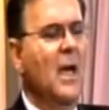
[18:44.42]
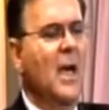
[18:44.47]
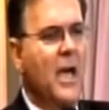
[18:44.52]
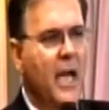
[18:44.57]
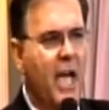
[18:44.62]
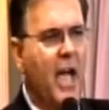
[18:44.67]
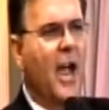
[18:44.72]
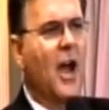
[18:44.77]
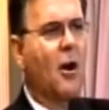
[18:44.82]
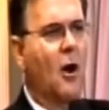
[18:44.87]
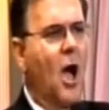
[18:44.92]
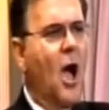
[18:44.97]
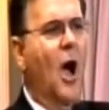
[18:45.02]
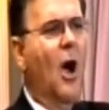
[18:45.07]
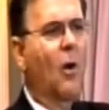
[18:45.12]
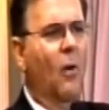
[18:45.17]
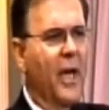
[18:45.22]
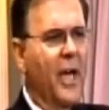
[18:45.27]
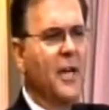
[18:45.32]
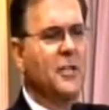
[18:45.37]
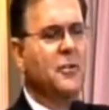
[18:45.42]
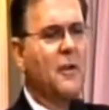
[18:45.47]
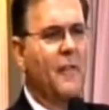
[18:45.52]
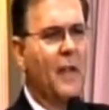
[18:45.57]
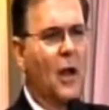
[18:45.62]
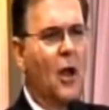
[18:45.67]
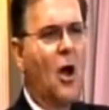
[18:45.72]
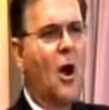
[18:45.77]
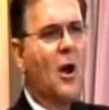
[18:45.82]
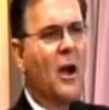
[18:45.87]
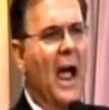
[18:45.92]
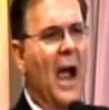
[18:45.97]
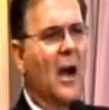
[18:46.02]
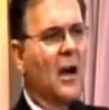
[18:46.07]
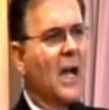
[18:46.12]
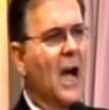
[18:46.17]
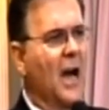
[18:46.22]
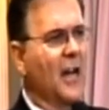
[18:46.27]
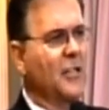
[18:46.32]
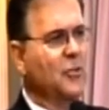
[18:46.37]
Hear, O Israel, the Lord our
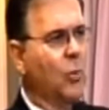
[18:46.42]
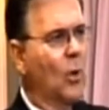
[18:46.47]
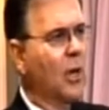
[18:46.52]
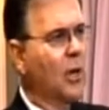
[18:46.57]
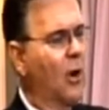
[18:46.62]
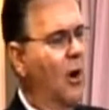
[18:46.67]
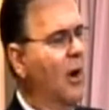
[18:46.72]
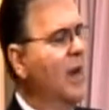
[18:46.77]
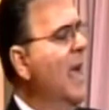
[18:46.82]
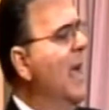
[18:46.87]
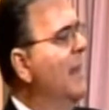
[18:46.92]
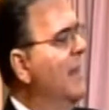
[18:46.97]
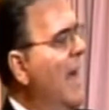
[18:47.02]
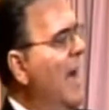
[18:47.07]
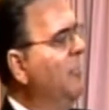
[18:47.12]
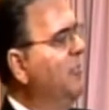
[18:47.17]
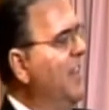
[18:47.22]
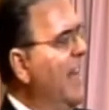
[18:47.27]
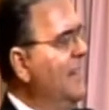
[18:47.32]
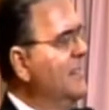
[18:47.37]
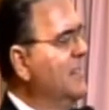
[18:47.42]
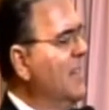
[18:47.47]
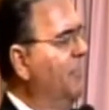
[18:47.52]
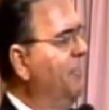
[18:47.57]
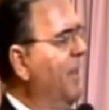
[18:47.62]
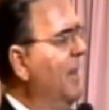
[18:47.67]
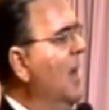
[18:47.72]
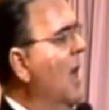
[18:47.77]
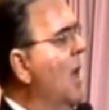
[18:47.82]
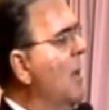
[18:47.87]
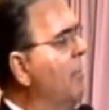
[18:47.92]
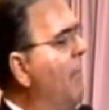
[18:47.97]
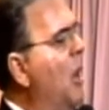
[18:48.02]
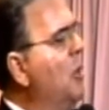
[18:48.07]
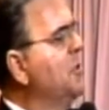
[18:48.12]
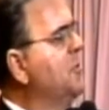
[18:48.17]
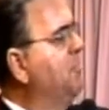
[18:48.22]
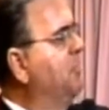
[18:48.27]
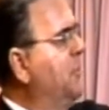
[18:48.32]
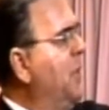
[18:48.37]
God is one Lord. Now, I'm telling you something.
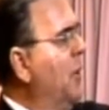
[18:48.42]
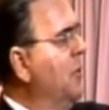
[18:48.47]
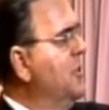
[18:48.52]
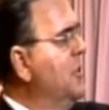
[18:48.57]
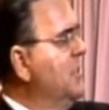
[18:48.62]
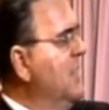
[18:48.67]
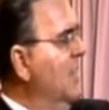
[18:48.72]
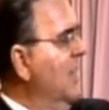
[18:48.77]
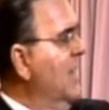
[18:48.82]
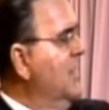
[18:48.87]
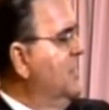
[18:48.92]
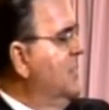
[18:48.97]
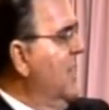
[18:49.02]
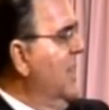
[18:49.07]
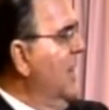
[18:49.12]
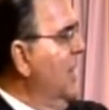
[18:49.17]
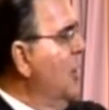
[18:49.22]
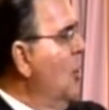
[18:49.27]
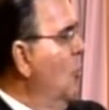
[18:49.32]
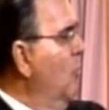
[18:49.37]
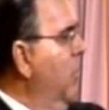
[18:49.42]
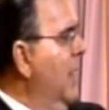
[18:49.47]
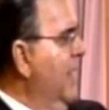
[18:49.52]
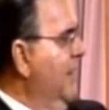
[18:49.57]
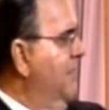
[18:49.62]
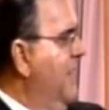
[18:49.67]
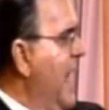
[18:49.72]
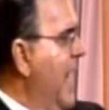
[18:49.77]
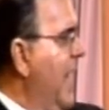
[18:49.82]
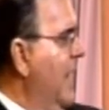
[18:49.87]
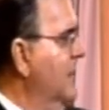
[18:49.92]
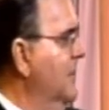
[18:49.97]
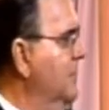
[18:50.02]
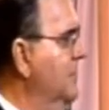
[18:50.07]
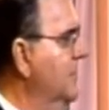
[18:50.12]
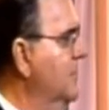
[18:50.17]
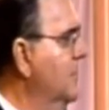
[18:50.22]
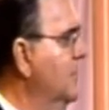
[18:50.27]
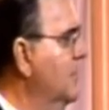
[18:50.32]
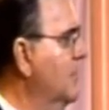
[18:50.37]
Most churches in this city don't believe that.
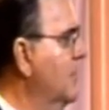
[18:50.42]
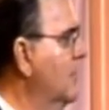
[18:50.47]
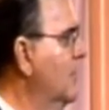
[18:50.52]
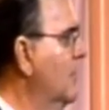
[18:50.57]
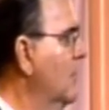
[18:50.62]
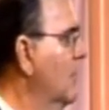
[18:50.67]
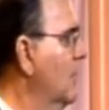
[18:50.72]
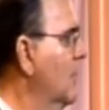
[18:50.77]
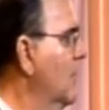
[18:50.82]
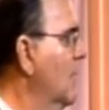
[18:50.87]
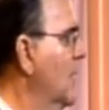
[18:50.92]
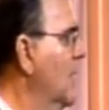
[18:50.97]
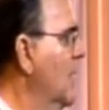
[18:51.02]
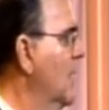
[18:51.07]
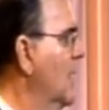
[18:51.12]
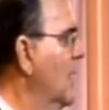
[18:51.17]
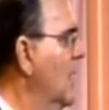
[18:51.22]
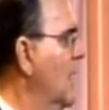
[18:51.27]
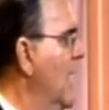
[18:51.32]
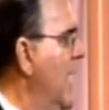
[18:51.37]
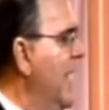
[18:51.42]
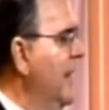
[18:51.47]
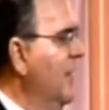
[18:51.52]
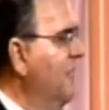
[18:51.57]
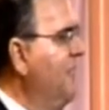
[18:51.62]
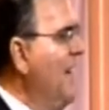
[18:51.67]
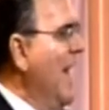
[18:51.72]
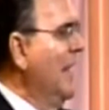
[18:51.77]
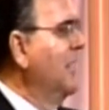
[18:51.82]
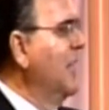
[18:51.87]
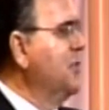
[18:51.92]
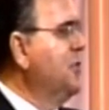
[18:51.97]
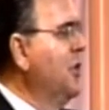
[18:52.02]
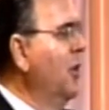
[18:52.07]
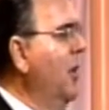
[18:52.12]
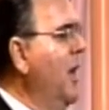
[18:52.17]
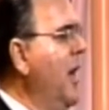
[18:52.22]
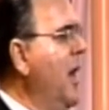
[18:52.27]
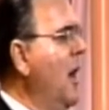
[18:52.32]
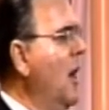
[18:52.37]
And the fact that
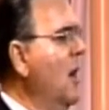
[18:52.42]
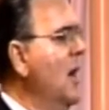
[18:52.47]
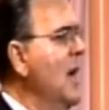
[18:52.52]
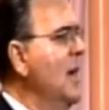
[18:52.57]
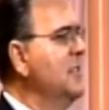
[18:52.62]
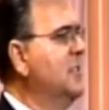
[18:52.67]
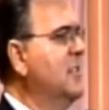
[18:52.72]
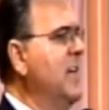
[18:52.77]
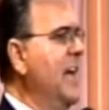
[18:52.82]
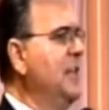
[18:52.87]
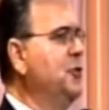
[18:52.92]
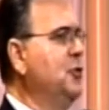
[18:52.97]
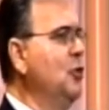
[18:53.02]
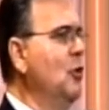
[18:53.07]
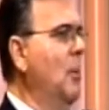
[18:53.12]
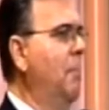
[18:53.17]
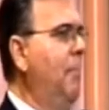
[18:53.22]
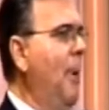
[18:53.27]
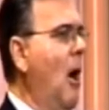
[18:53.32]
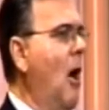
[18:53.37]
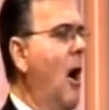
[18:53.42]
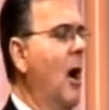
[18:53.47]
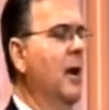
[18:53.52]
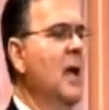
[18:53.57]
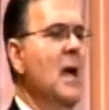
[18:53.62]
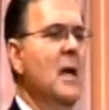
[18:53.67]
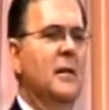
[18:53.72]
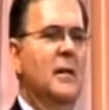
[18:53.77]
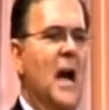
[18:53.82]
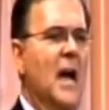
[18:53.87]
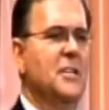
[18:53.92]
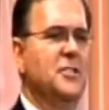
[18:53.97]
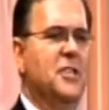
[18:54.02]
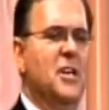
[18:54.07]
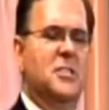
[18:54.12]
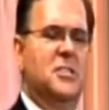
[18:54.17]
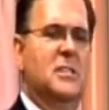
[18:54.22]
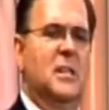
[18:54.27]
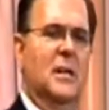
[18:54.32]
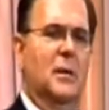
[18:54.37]
you're here sets you apart, not
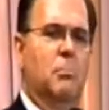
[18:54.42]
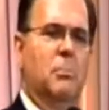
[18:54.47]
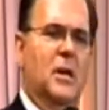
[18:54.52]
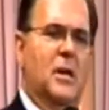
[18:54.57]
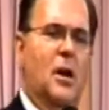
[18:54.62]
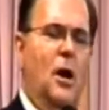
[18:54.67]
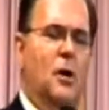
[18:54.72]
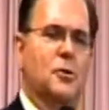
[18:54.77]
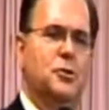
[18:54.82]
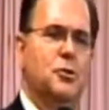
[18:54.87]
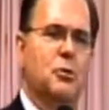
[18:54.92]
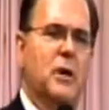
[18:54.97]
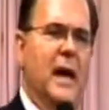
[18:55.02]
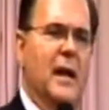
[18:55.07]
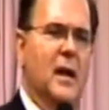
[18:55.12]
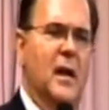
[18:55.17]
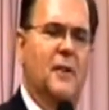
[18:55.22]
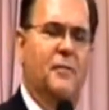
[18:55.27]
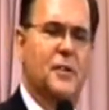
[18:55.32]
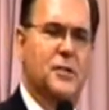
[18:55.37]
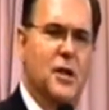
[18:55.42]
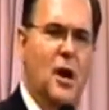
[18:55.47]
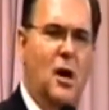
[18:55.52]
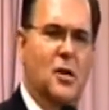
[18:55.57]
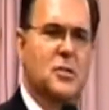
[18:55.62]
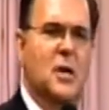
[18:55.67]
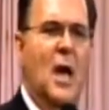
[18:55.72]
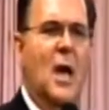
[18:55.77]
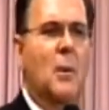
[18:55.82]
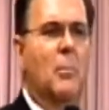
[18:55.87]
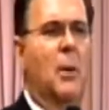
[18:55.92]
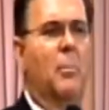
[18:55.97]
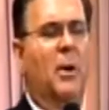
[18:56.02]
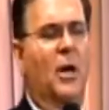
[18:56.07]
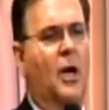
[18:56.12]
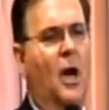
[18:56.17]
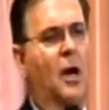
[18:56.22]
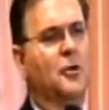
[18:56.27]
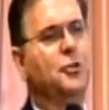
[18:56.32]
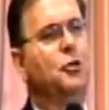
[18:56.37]
just in, because you got a different church, but
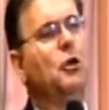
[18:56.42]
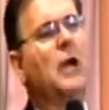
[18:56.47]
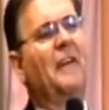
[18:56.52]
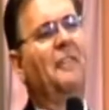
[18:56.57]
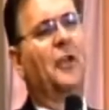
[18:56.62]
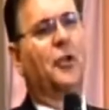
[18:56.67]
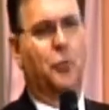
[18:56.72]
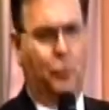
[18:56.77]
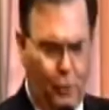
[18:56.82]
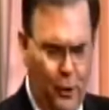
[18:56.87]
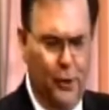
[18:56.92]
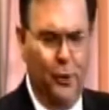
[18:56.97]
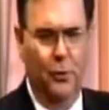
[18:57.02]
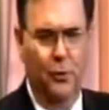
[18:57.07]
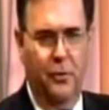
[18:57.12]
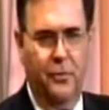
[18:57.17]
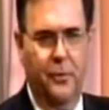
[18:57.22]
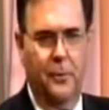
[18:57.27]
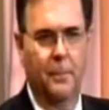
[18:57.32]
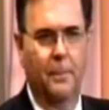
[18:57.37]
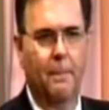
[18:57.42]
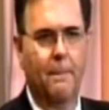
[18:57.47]
because you got the truth.